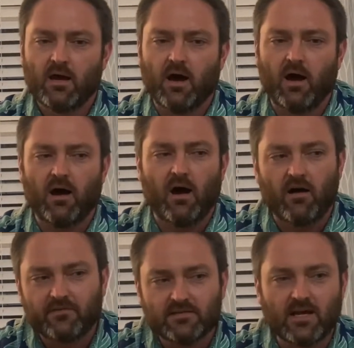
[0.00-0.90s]

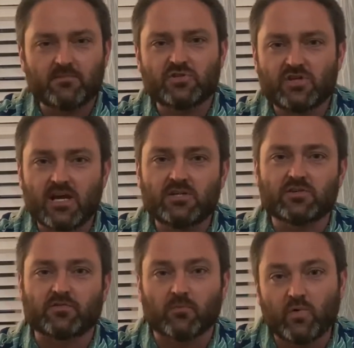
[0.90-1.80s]
oftentimes
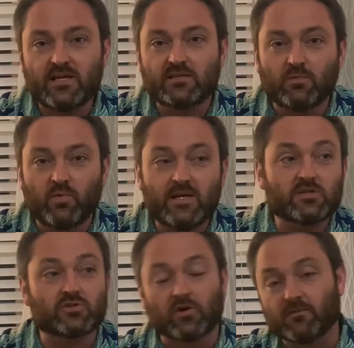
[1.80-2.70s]
changes from week to week,
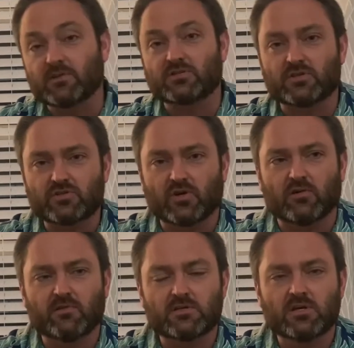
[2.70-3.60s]
service to
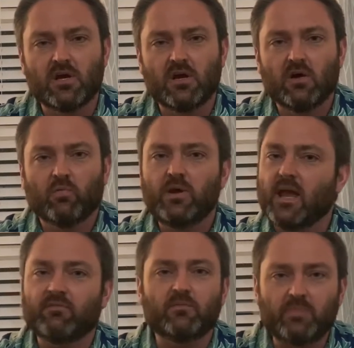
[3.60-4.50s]
service. We
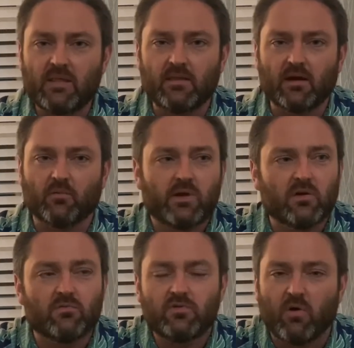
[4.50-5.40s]
haven't been there. We
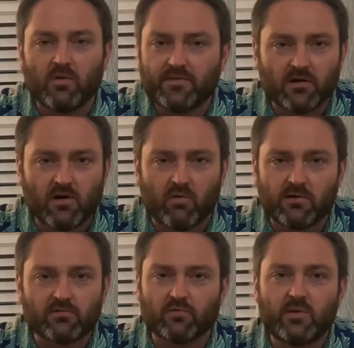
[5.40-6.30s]
don't know what they're
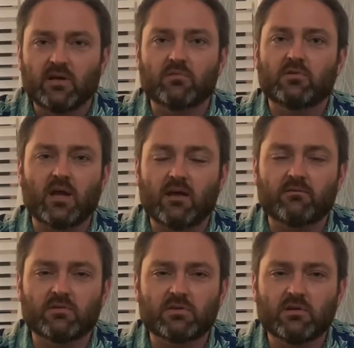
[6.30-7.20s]
going through. We don't have
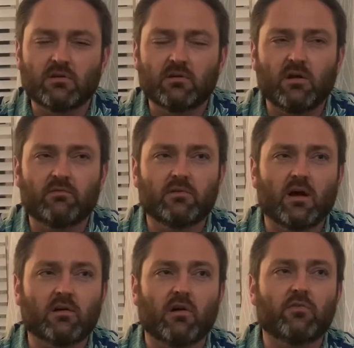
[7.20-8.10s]

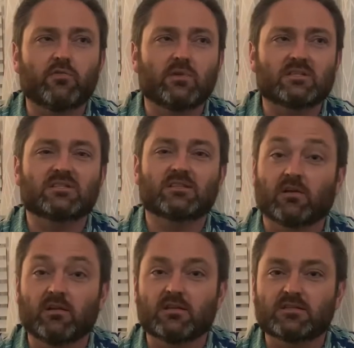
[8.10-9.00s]
not gone through
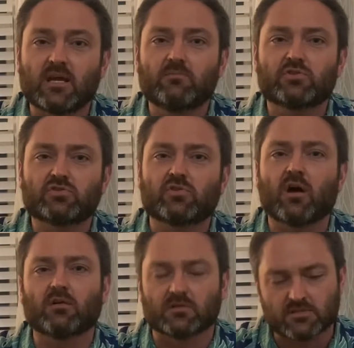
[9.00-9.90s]
necessarily the same
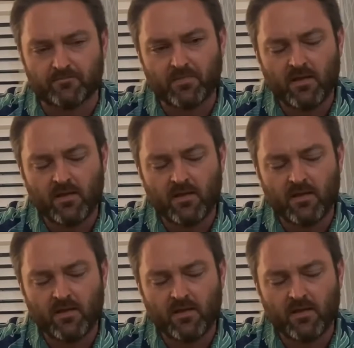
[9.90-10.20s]
struggles.